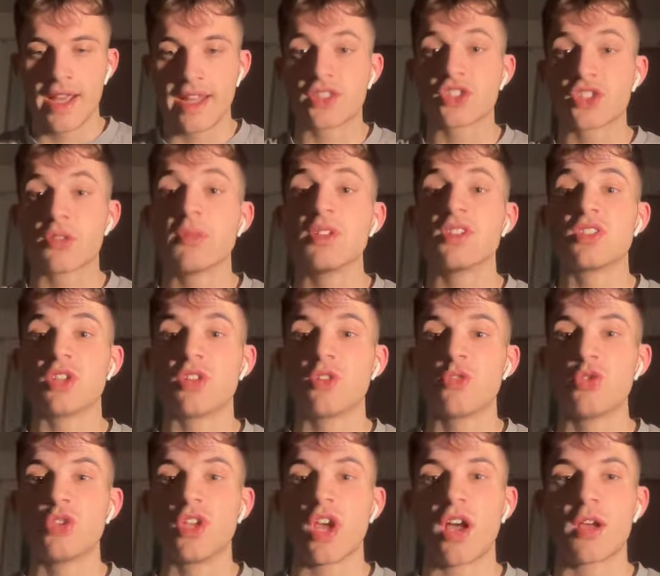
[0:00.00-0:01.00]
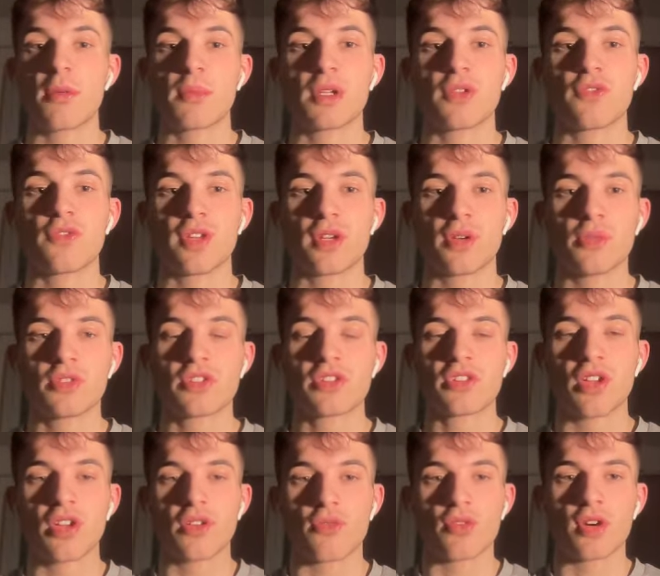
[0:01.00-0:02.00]
it's going to be 2 young
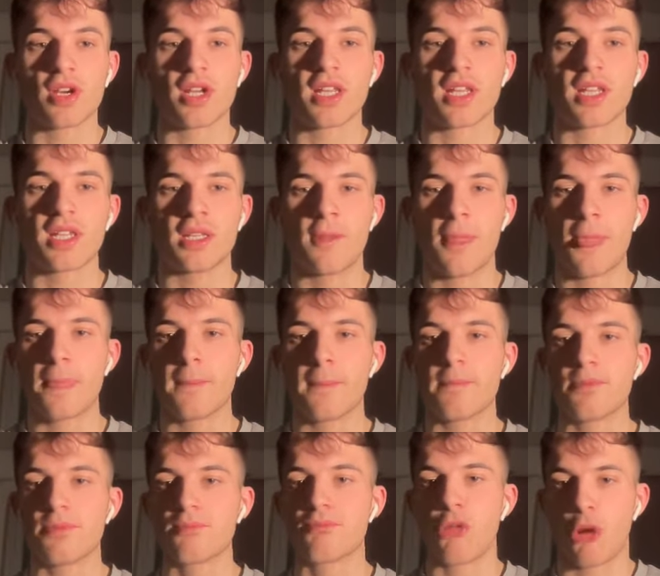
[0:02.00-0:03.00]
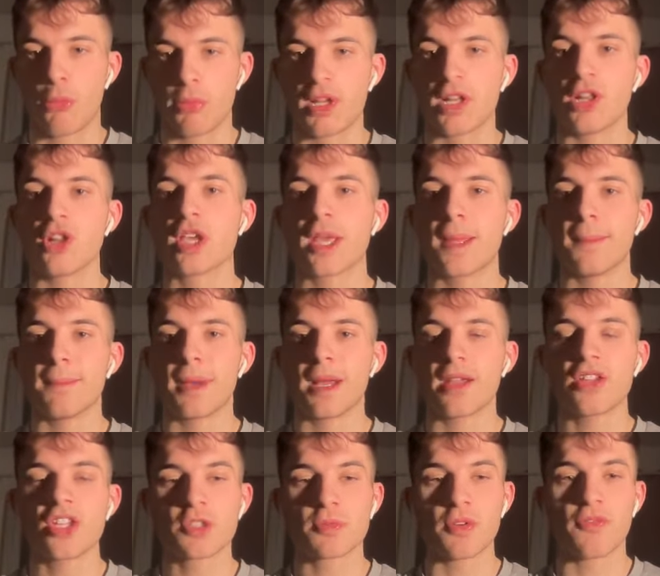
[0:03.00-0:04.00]
midfields that are really probably look
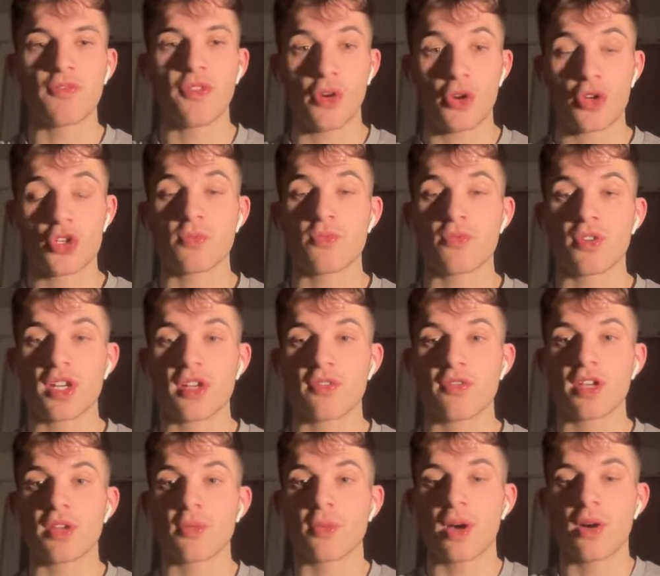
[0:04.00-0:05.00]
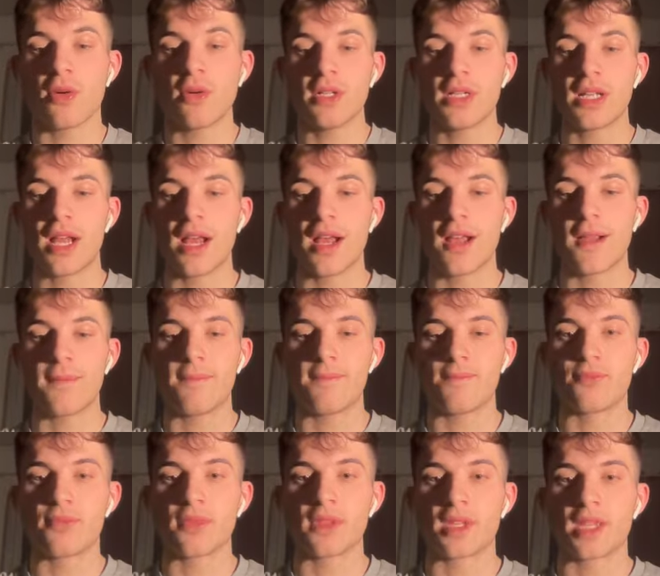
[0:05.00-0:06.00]
imbalanced but function really, really well.
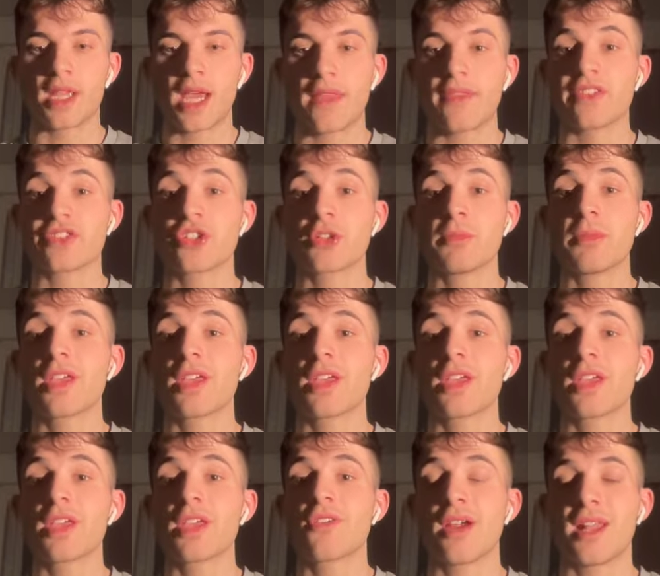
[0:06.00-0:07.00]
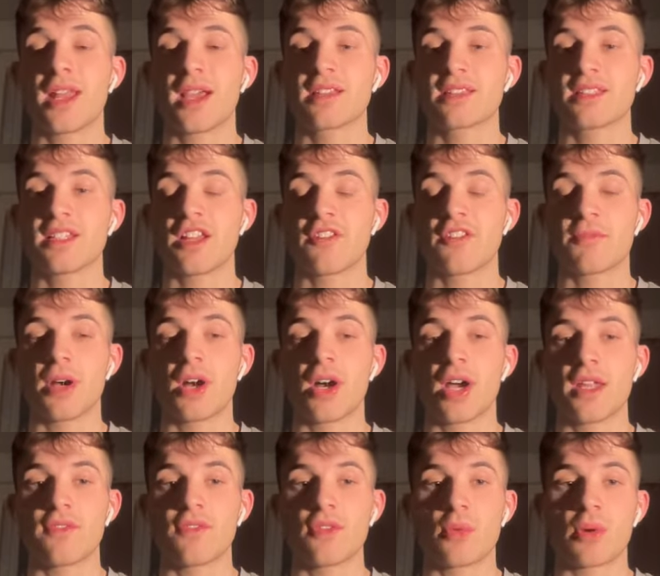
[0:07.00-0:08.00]
And there's going to be a great legacy left
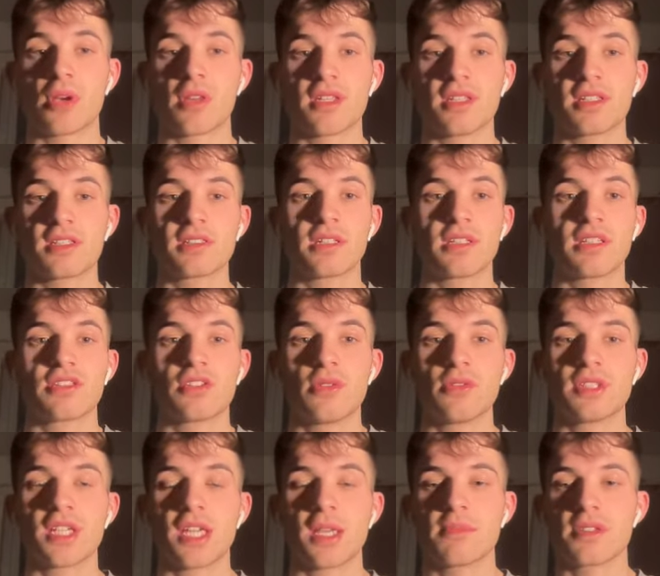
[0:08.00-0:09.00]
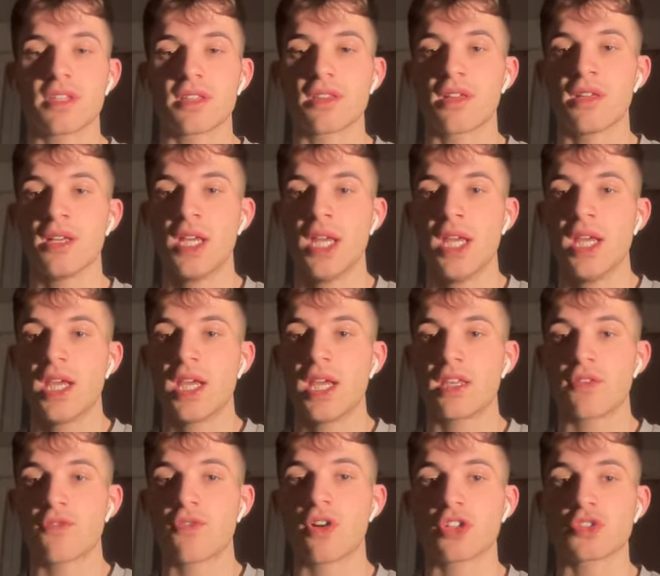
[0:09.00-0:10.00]
behind for one of these 2 teams, and that
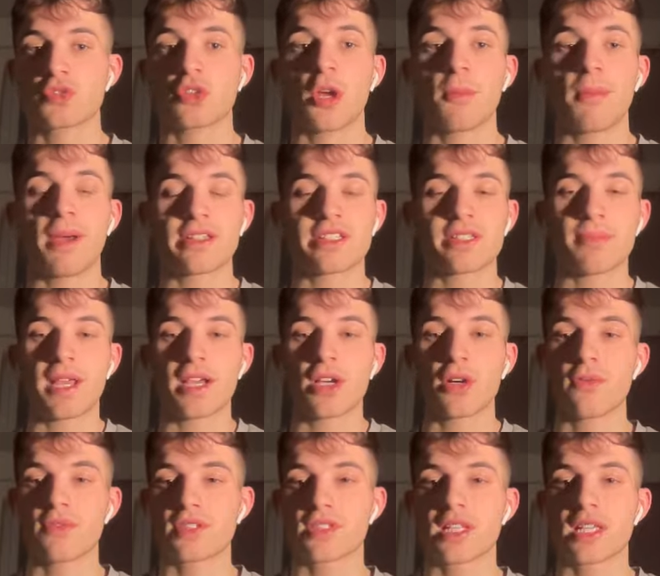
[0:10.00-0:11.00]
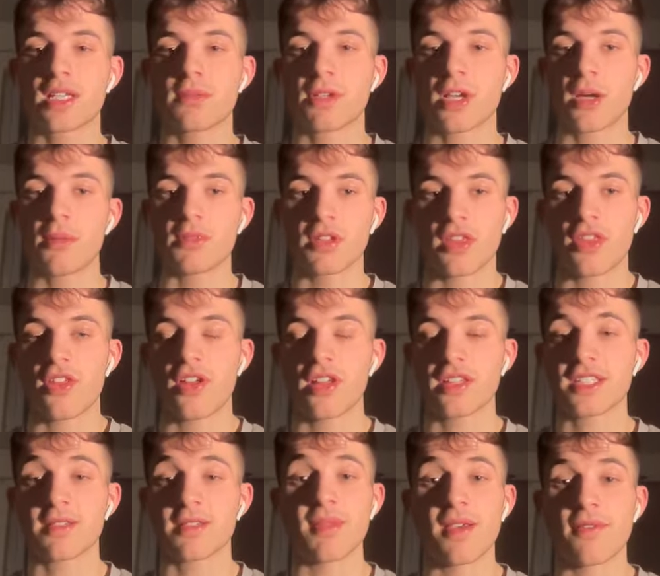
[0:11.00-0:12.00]
either France will go back to back, obviously becoming the
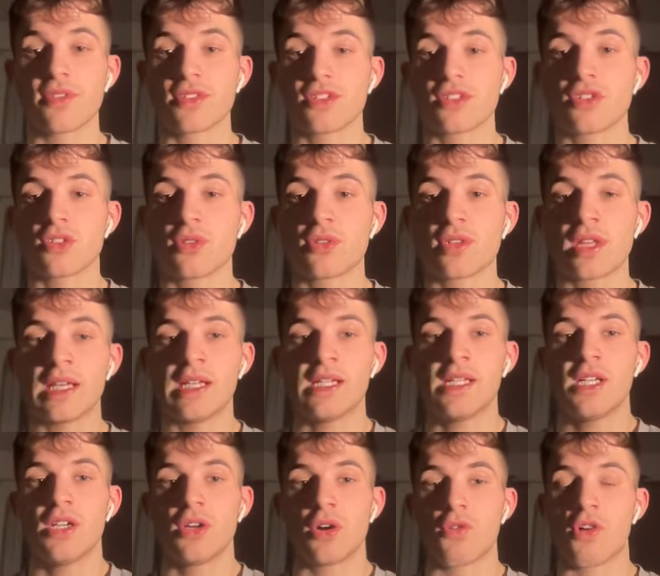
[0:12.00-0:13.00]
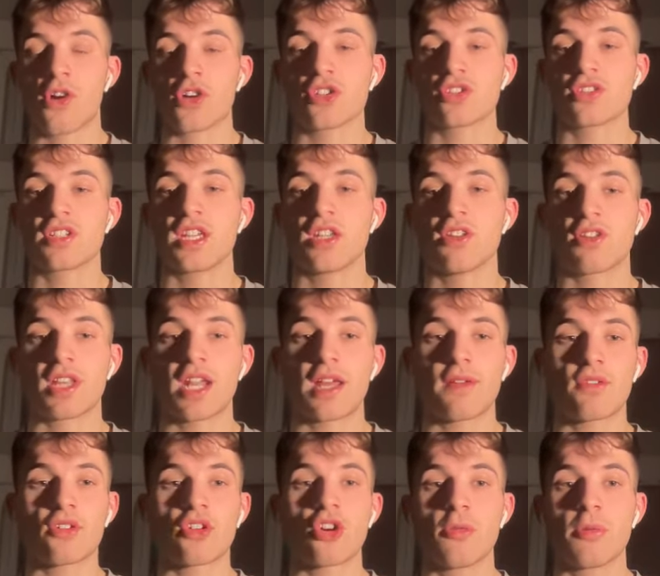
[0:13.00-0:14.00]
3rd team ever to do that, or Argentina are going
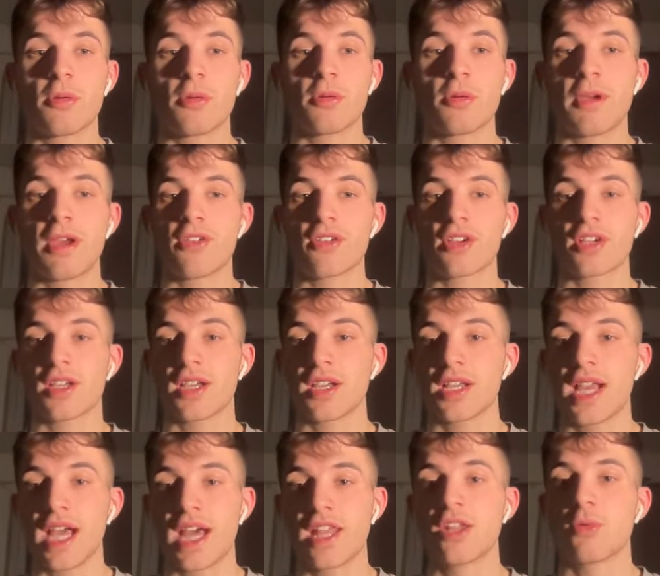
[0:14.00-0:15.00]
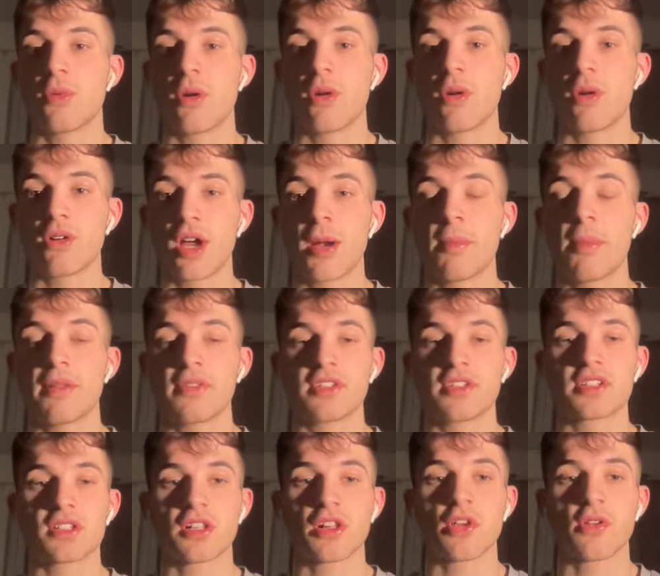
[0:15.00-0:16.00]
to have a Copa America and a World Cup
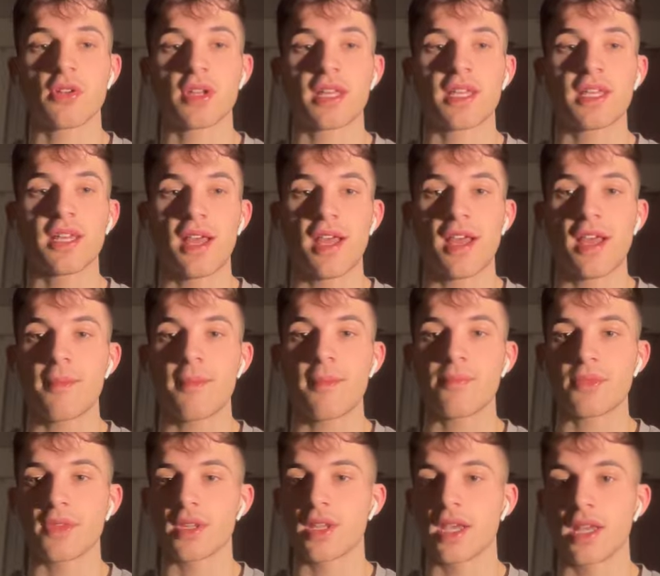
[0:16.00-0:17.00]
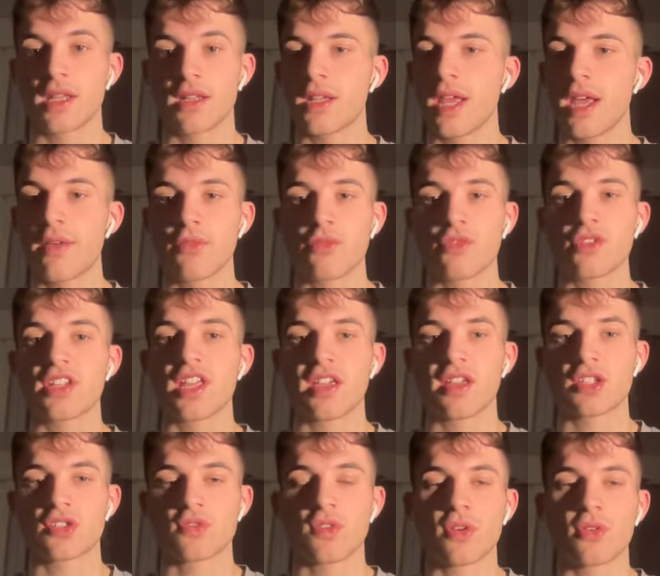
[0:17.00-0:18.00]
under Scaloni, and have a
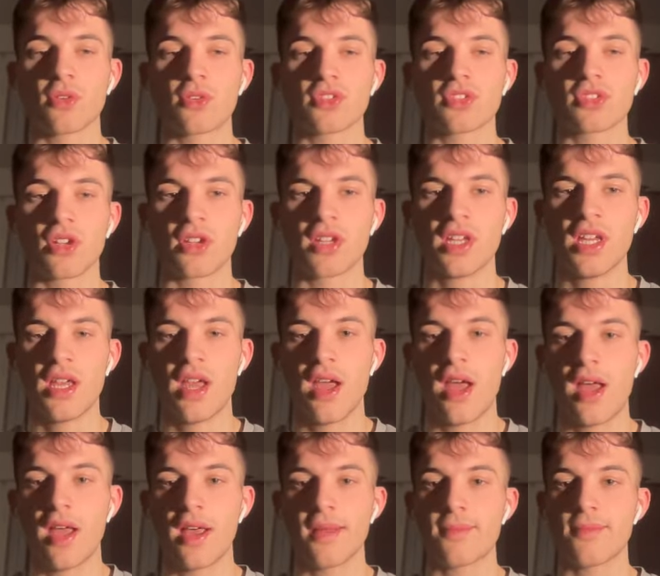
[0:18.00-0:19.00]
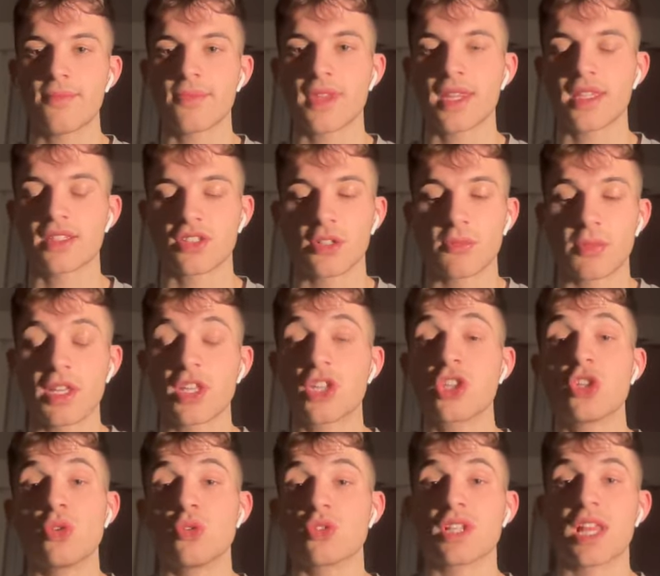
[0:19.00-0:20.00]
ridiculous record. So there's going to be
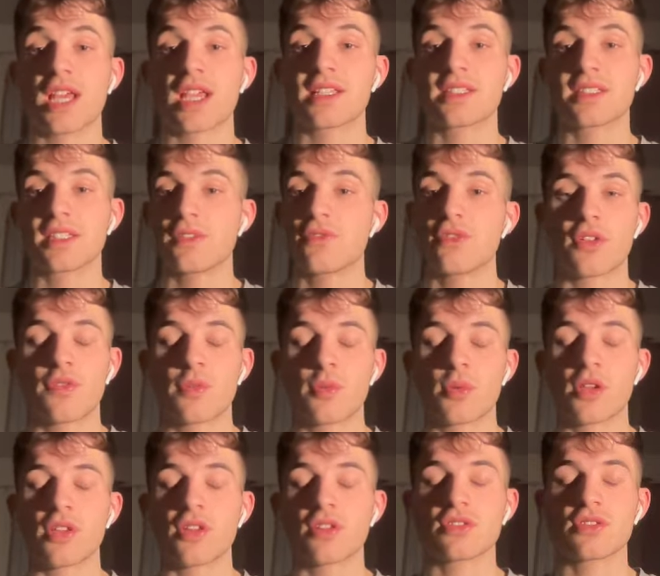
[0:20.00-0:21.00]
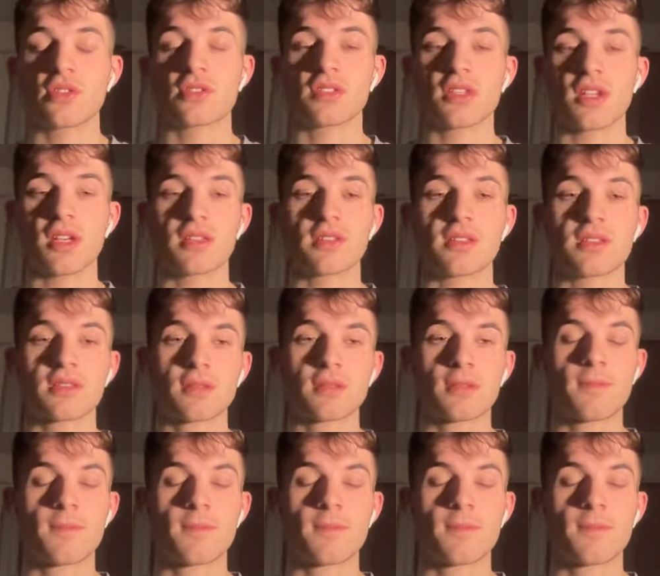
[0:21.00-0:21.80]
a huge legacy for one of those 2 sides.